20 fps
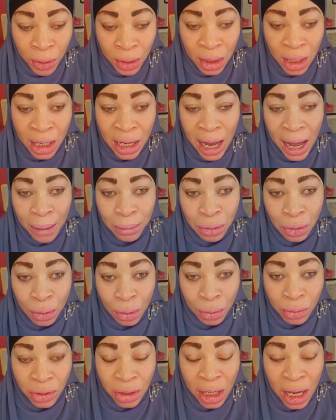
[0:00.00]
The
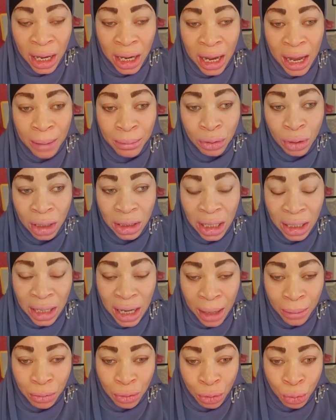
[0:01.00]
capsules, the encapsulated
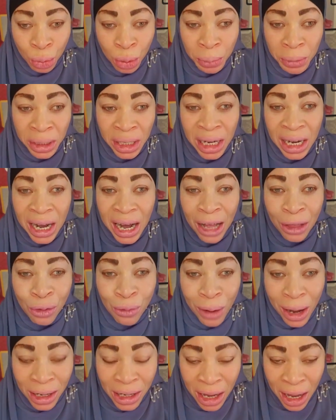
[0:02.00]
capsule, will be
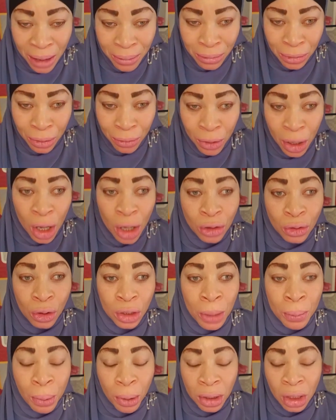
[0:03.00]
gradually absorbed. So
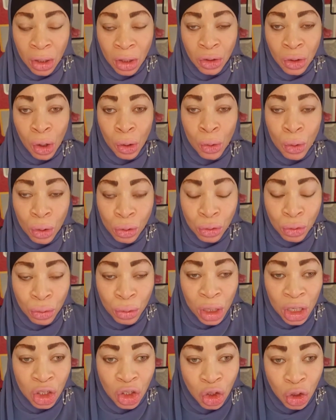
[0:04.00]
the body does not go
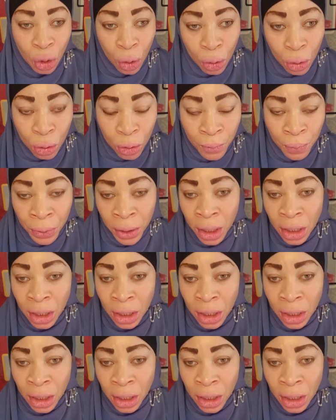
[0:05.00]
through a shock.